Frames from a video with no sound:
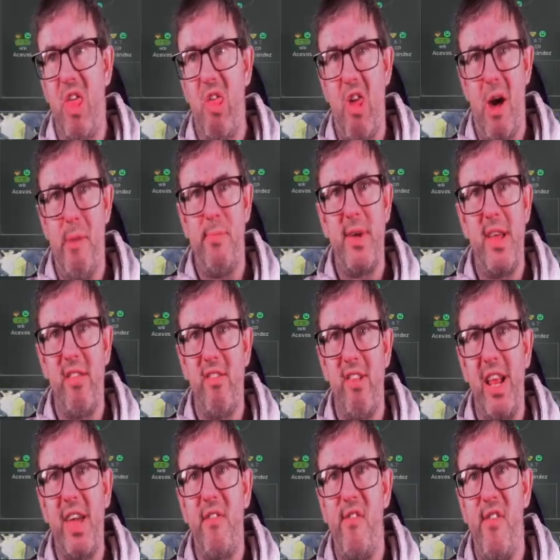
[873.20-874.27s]
Champions
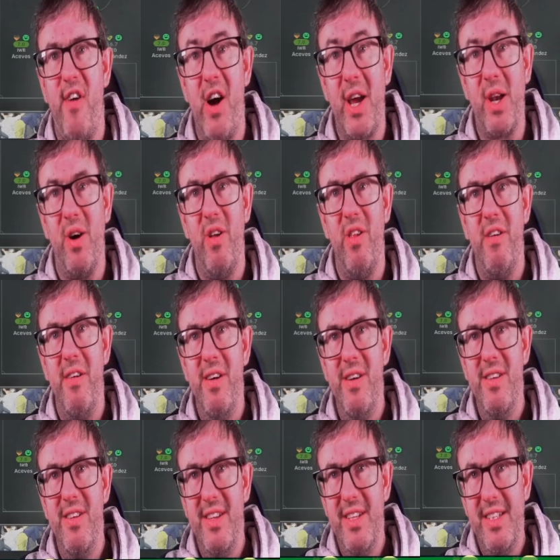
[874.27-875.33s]
League final.
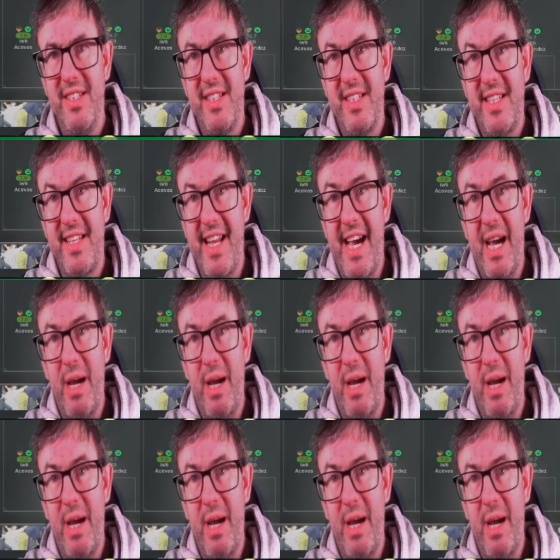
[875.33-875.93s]
Now,